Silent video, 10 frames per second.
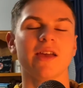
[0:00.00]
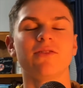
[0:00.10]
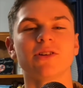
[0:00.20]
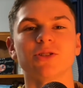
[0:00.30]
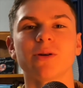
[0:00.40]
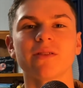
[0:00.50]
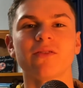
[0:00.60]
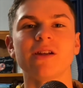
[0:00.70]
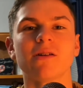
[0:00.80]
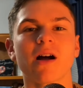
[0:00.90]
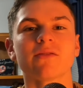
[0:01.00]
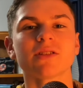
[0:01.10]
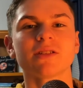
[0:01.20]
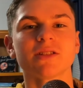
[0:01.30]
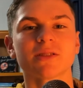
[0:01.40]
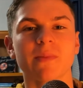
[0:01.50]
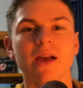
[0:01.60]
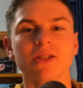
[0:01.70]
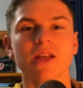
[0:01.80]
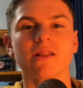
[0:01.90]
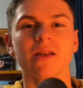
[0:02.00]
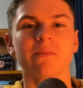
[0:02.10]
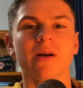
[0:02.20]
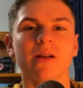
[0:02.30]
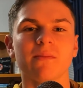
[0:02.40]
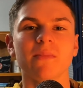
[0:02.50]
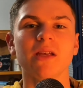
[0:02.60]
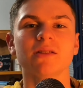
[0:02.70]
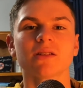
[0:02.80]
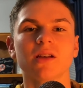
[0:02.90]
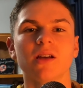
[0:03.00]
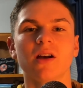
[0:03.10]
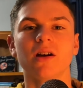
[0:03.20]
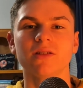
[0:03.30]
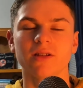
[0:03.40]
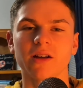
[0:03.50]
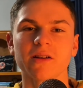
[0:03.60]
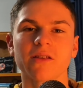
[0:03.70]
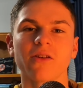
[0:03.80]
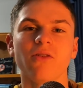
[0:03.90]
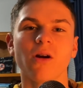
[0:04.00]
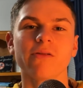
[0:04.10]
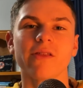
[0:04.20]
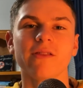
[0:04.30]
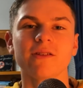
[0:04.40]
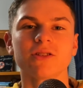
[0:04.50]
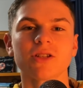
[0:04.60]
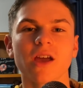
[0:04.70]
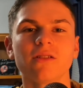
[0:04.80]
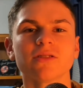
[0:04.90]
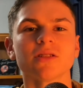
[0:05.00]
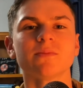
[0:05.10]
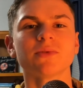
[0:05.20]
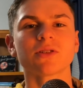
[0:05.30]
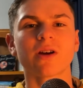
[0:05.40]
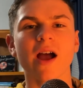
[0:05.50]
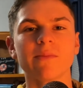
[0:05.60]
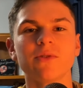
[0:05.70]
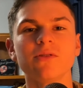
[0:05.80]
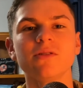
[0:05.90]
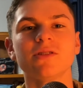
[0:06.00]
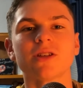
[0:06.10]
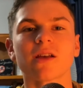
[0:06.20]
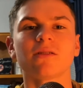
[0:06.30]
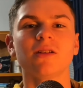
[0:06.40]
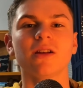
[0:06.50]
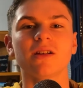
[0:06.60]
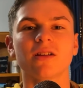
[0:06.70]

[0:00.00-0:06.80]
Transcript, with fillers: If you're enjoying the video, obviously smash that like button. It means a ton to the growth of this channel. Subscribe to the channel.